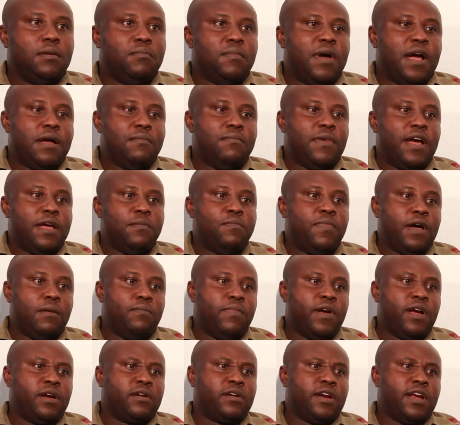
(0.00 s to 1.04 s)
my
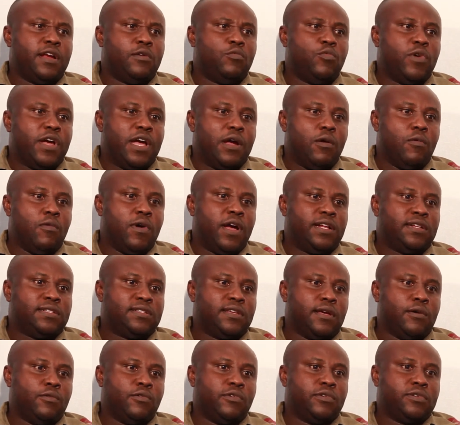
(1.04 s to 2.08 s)
background
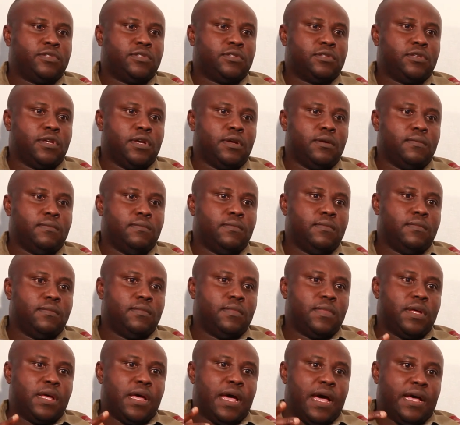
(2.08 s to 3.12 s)
whilst I was
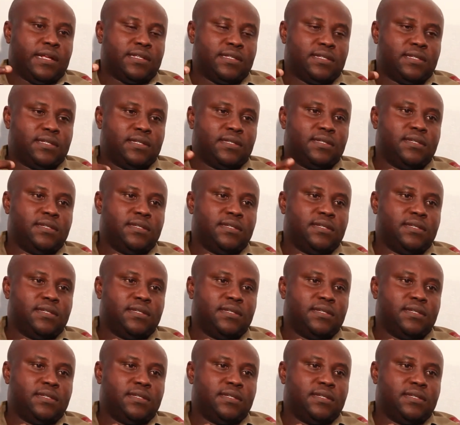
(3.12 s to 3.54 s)
at